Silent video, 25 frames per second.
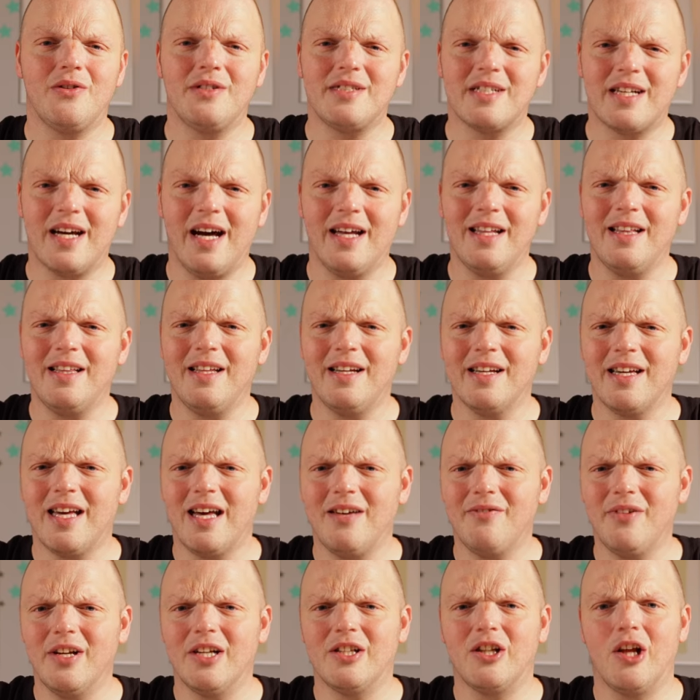it's kind of like
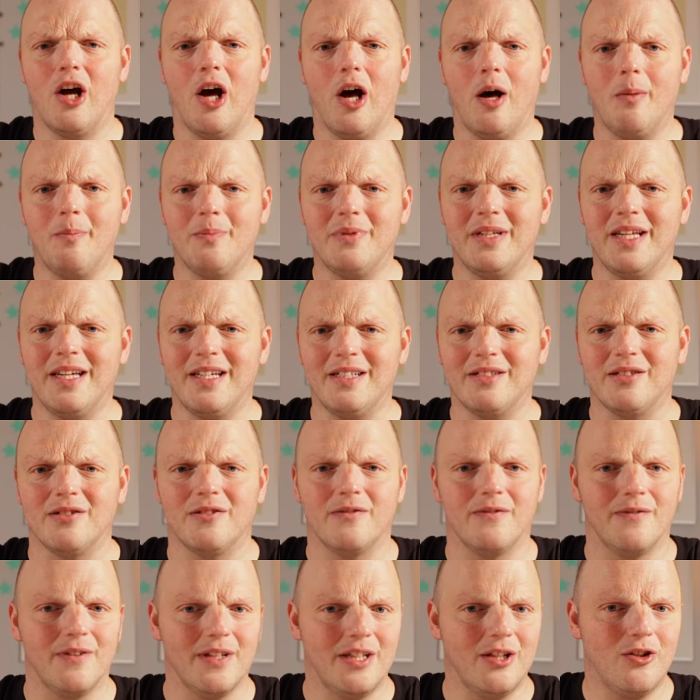having an updated
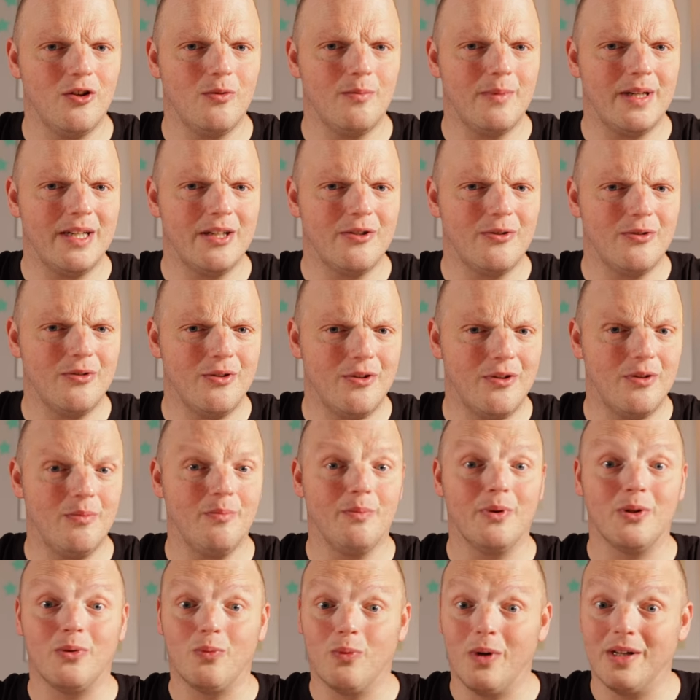video micro,
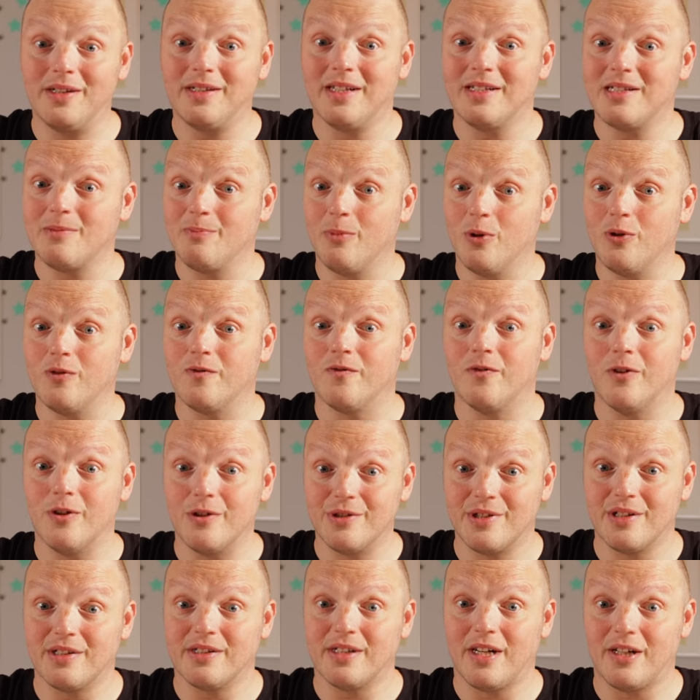but one that's more
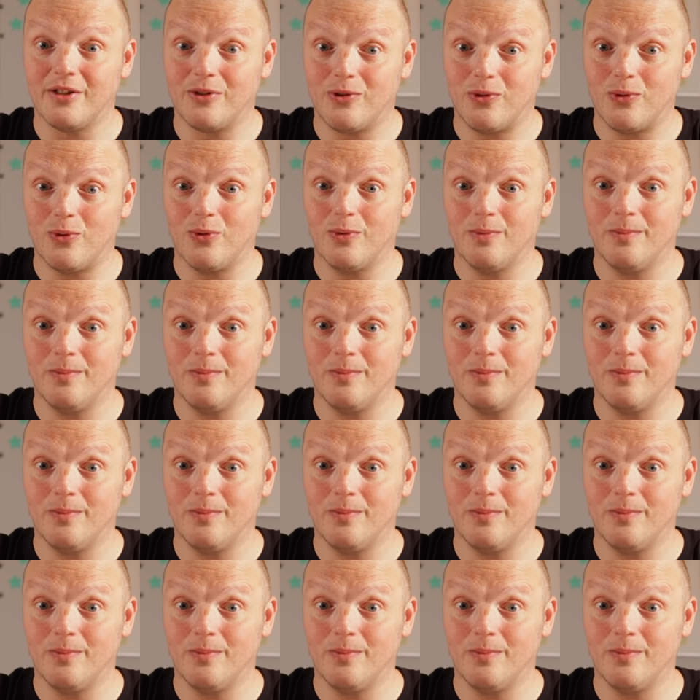versatile too.